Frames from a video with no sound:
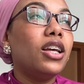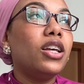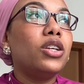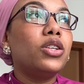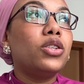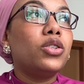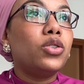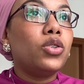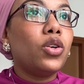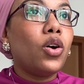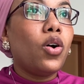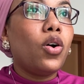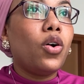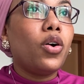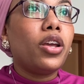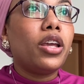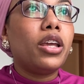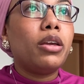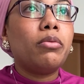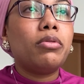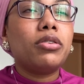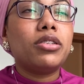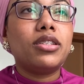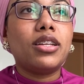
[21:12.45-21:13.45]
So
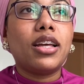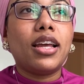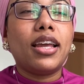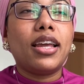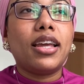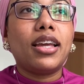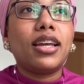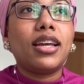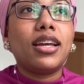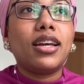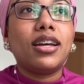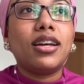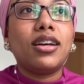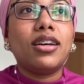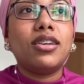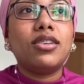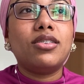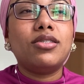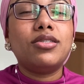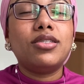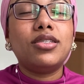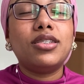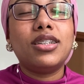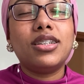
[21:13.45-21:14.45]
he was like,
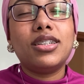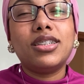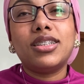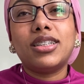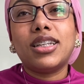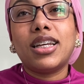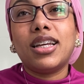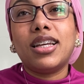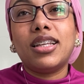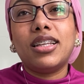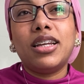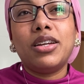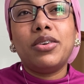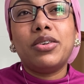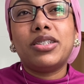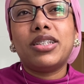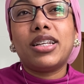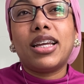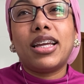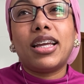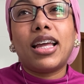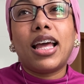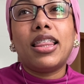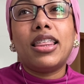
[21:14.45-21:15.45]
I
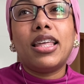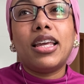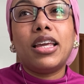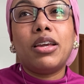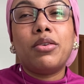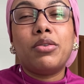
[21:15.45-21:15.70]
think